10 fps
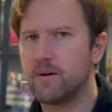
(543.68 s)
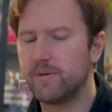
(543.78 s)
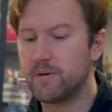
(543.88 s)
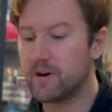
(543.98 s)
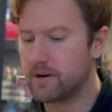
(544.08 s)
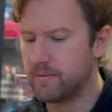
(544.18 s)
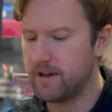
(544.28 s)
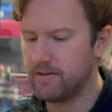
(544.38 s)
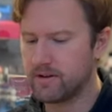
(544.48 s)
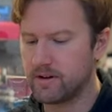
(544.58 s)
we
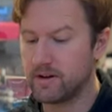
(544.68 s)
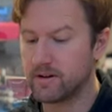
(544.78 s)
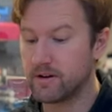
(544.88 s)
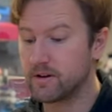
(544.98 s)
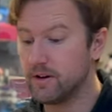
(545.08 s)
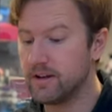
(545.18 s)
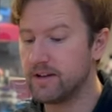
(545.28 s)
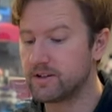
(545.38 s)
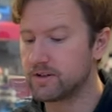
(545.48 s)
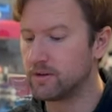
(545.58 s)
recommend. A good
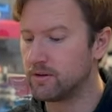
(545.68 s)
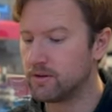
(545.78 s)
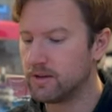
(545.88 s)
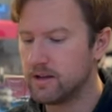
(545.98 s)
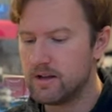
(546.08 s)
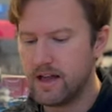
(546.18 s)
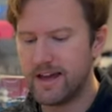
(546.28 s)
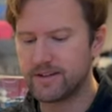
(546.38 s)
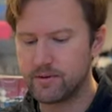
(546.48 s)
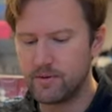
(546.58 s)
insole
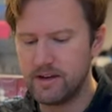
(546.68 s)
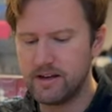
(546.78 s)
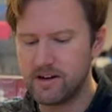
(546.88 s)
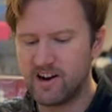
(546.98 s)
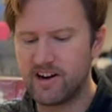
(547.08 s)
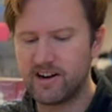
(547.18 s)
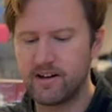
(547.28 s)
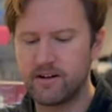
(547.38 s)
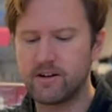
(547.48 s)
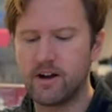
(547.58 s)
has a really
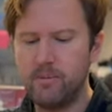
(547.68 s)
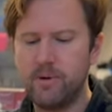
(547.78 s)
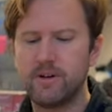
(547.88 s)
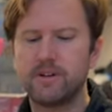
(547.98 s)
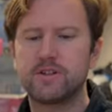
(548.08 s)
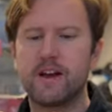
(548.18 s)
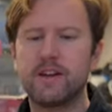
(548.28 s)
hard cup, so I